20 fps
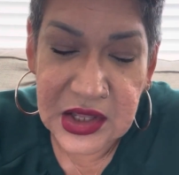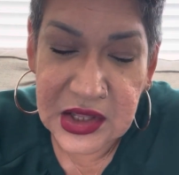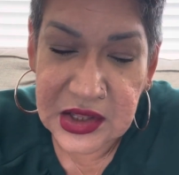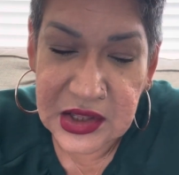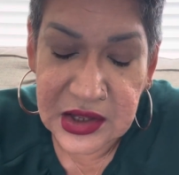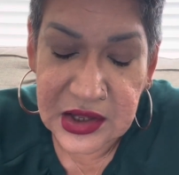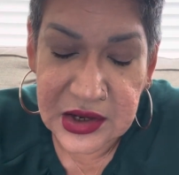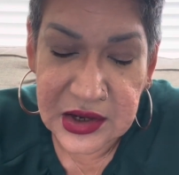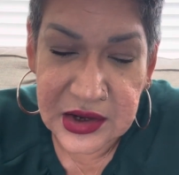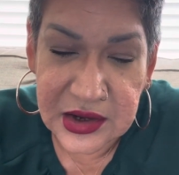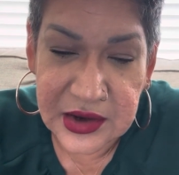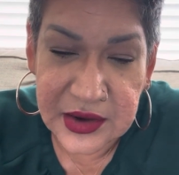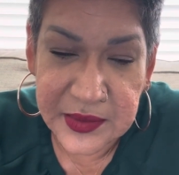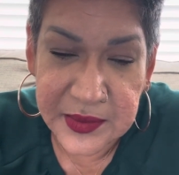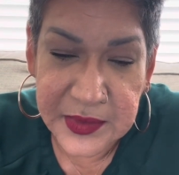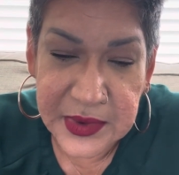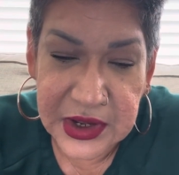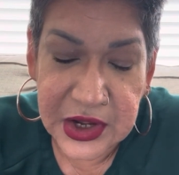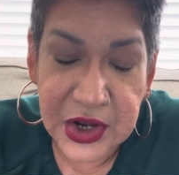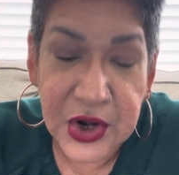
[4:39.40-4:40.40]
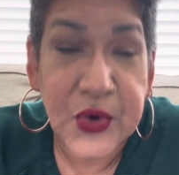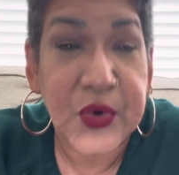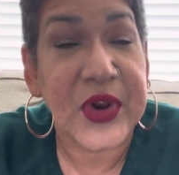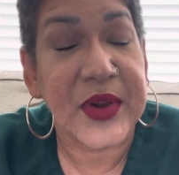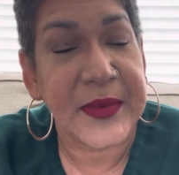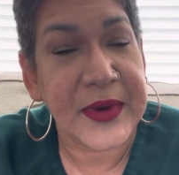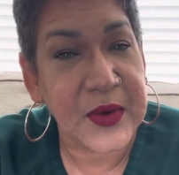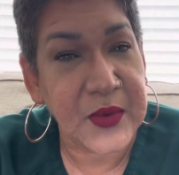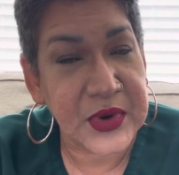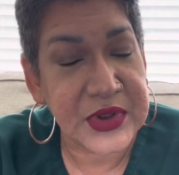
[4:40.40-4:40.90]

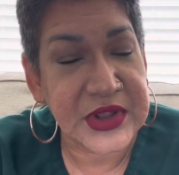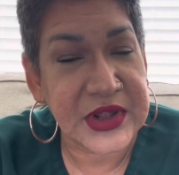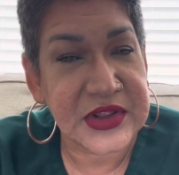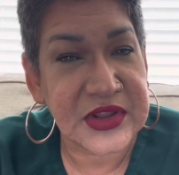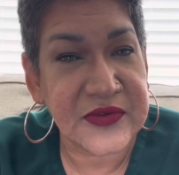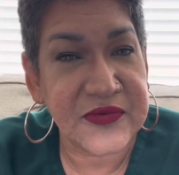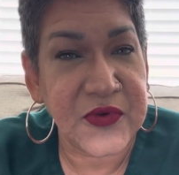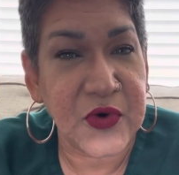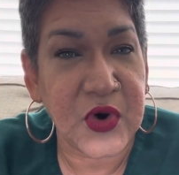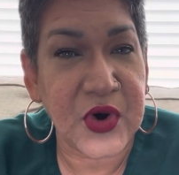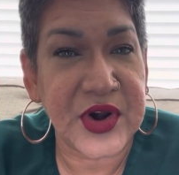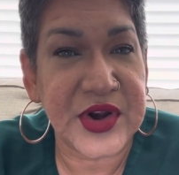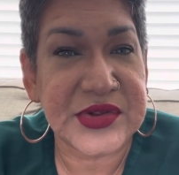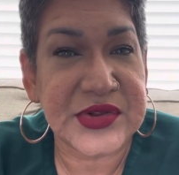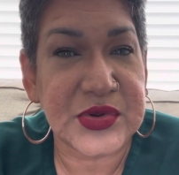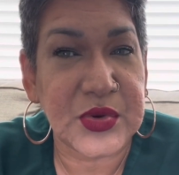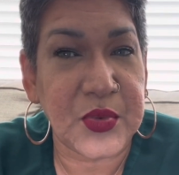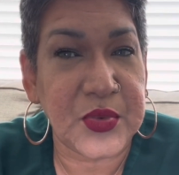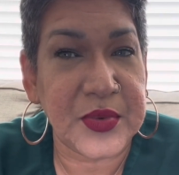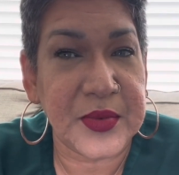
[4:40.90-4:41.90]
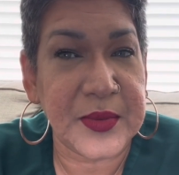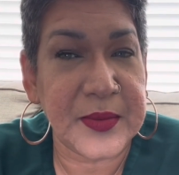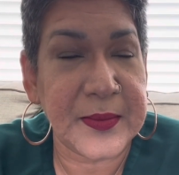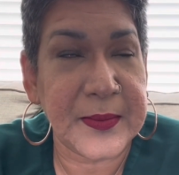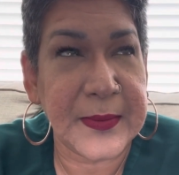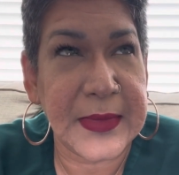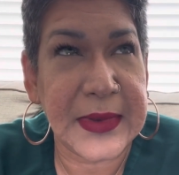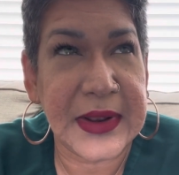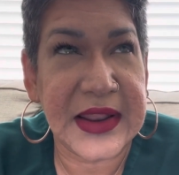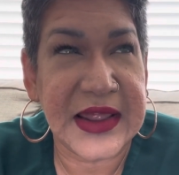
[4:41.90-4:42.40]
agreement with the divorce,
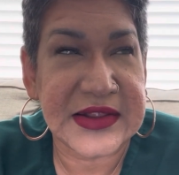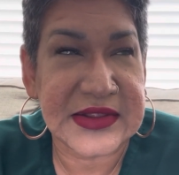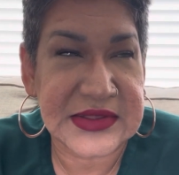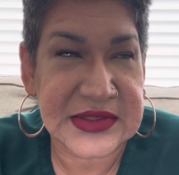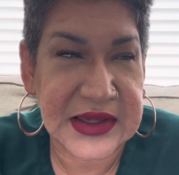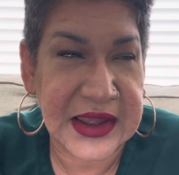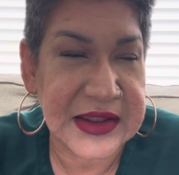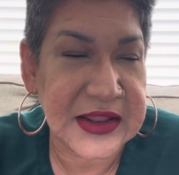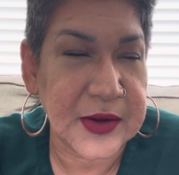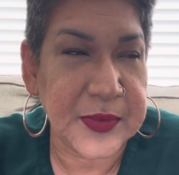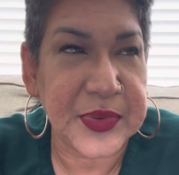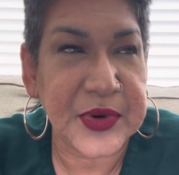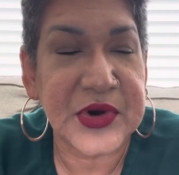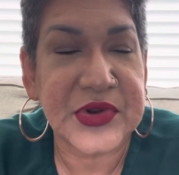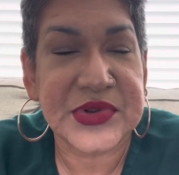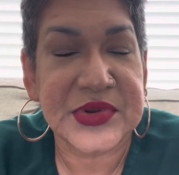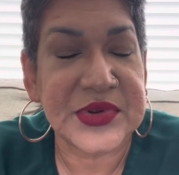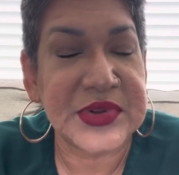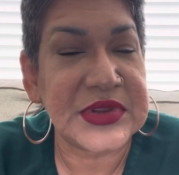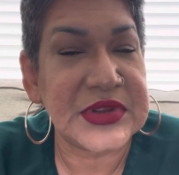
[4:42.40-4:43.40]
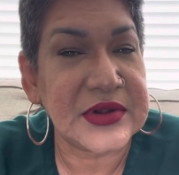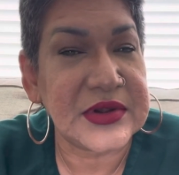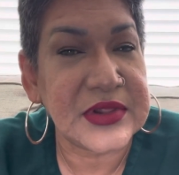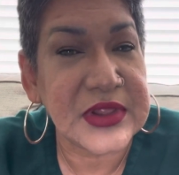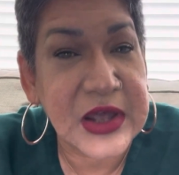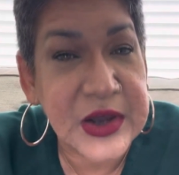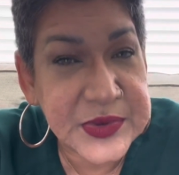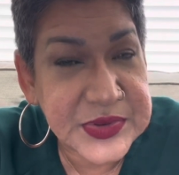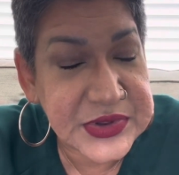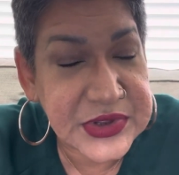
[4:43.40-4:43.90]
let's say the person still
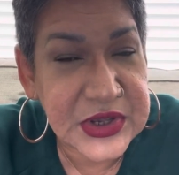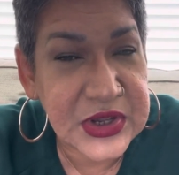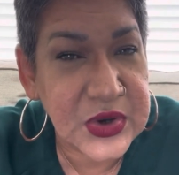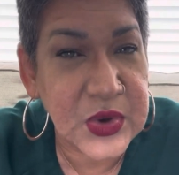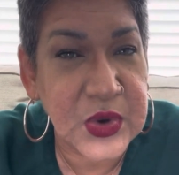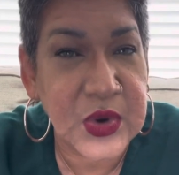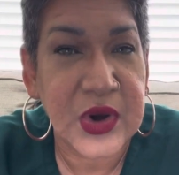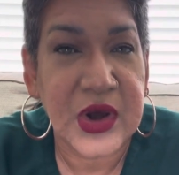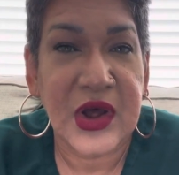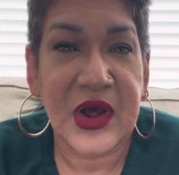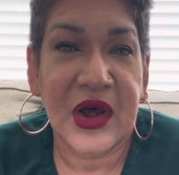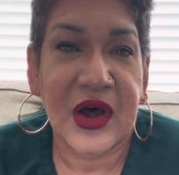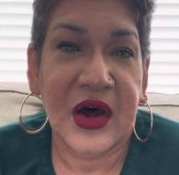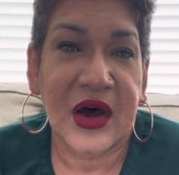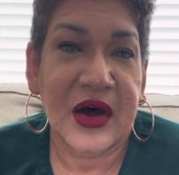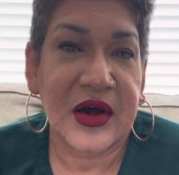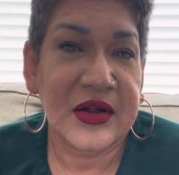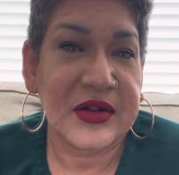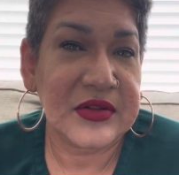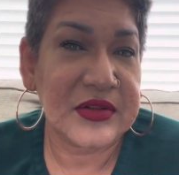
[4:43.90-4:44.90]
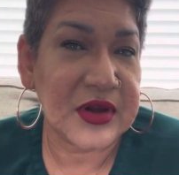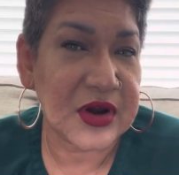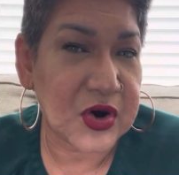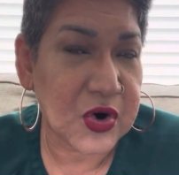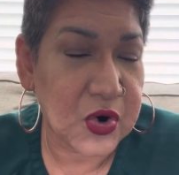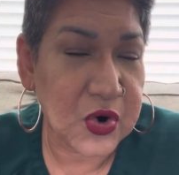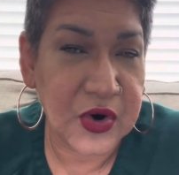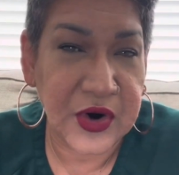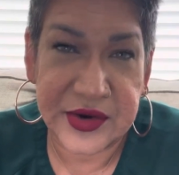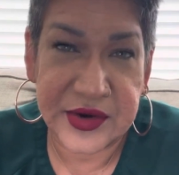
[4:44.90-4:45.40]
loves you, the
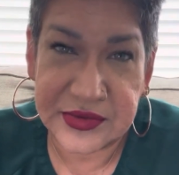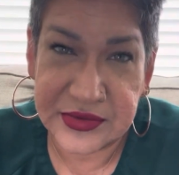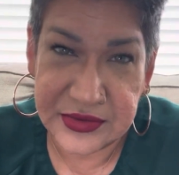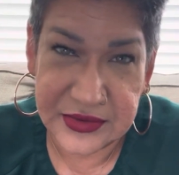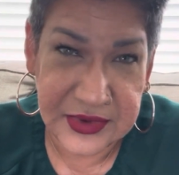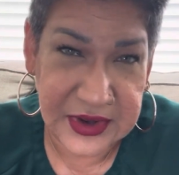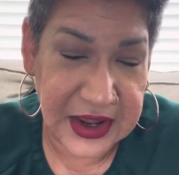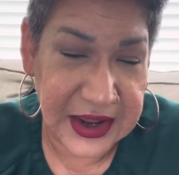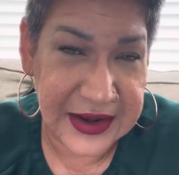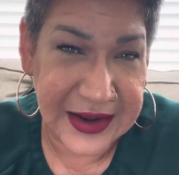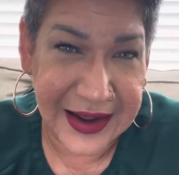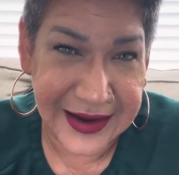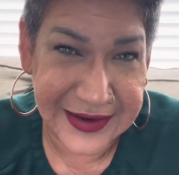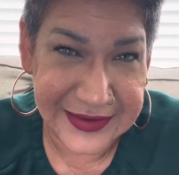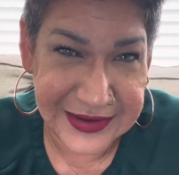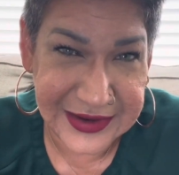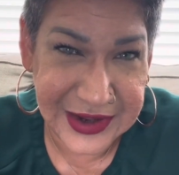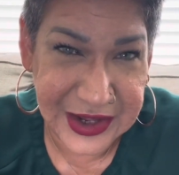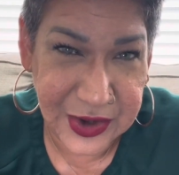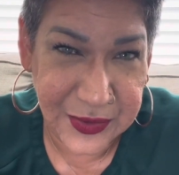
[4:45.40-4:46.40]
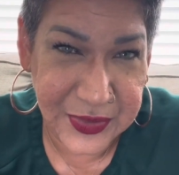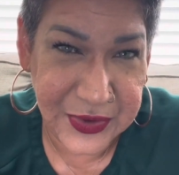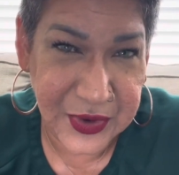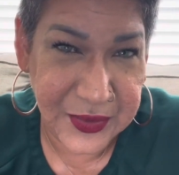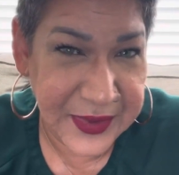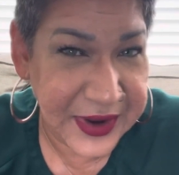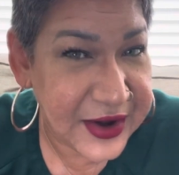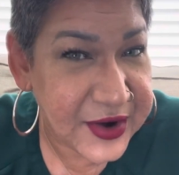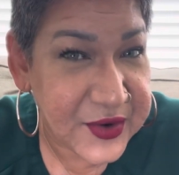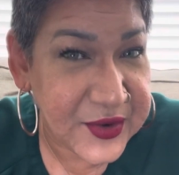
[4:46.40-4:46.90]
court cannot keep you
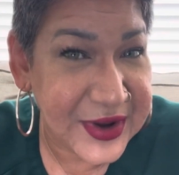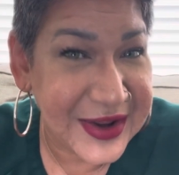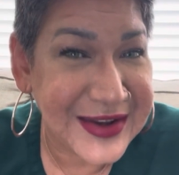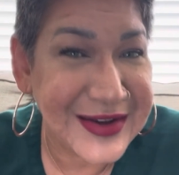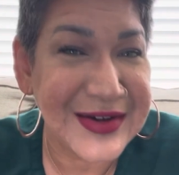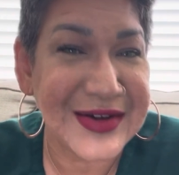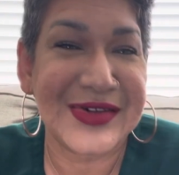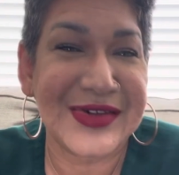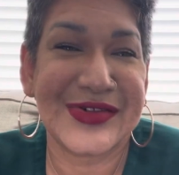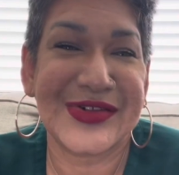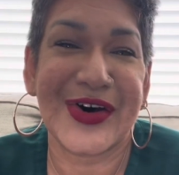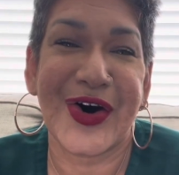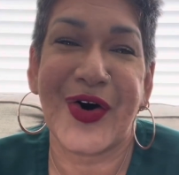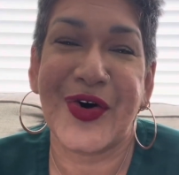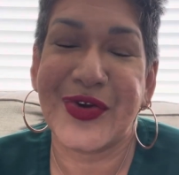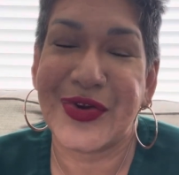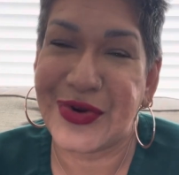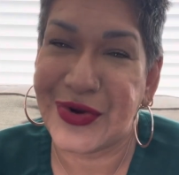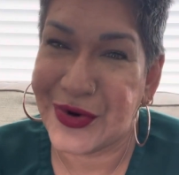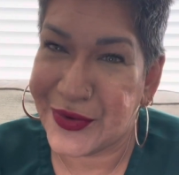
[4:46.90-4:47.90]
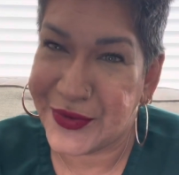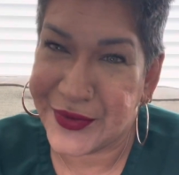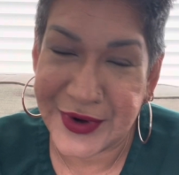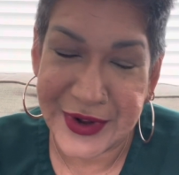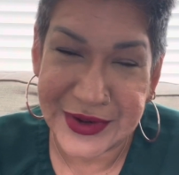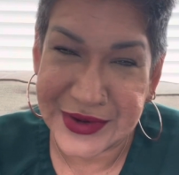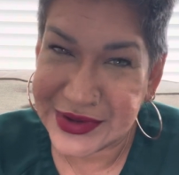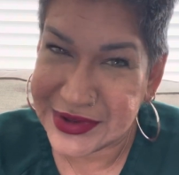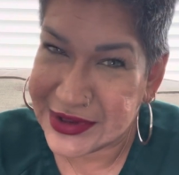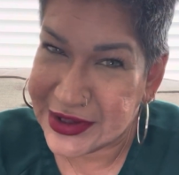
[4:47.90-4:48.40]
married, so you
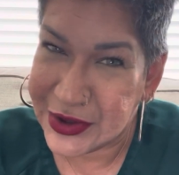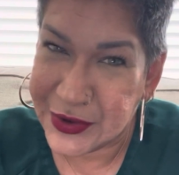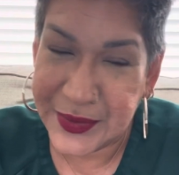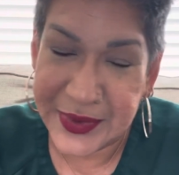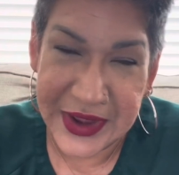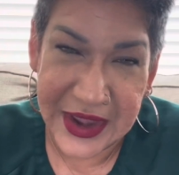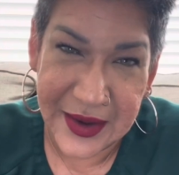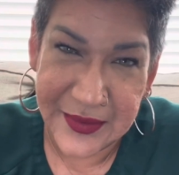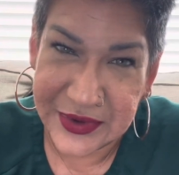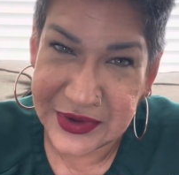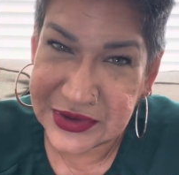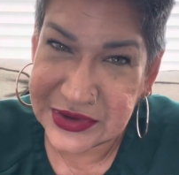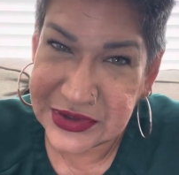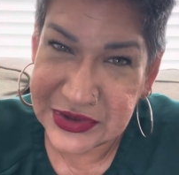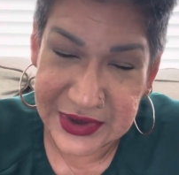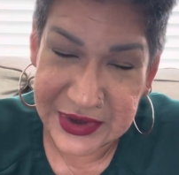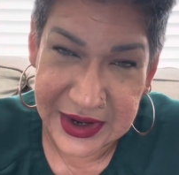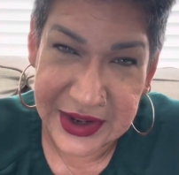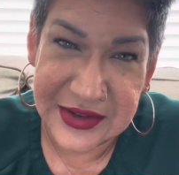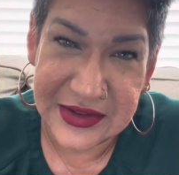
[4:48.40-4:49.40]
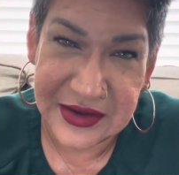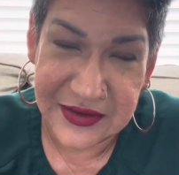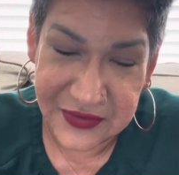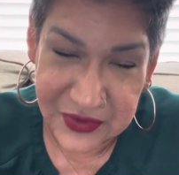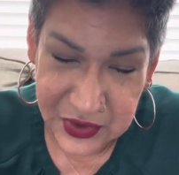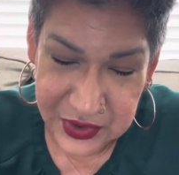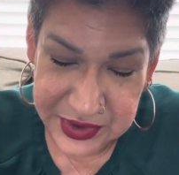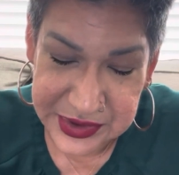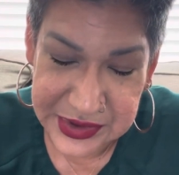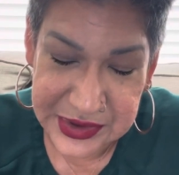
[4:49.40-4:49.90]
will still be able to get
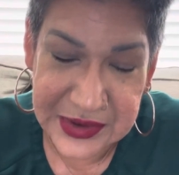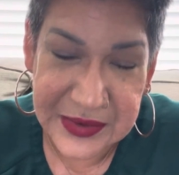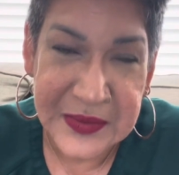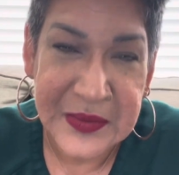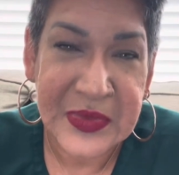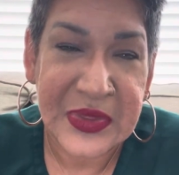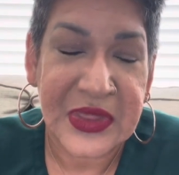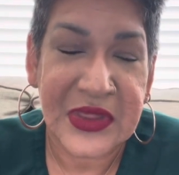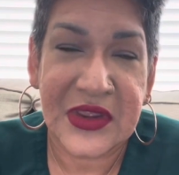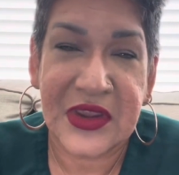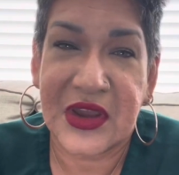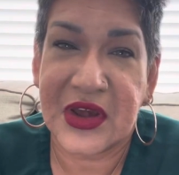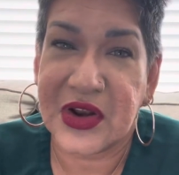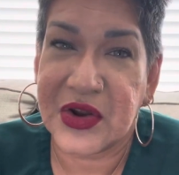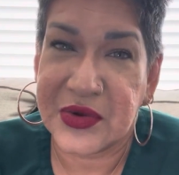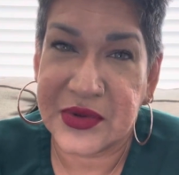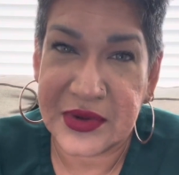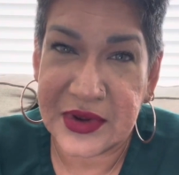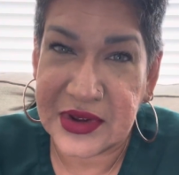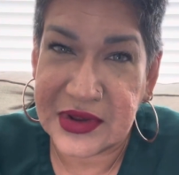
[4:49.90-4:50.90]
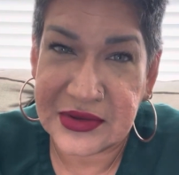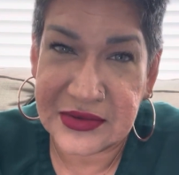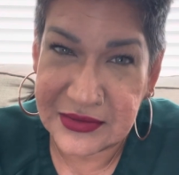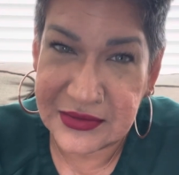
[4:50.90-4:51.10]
divorced. The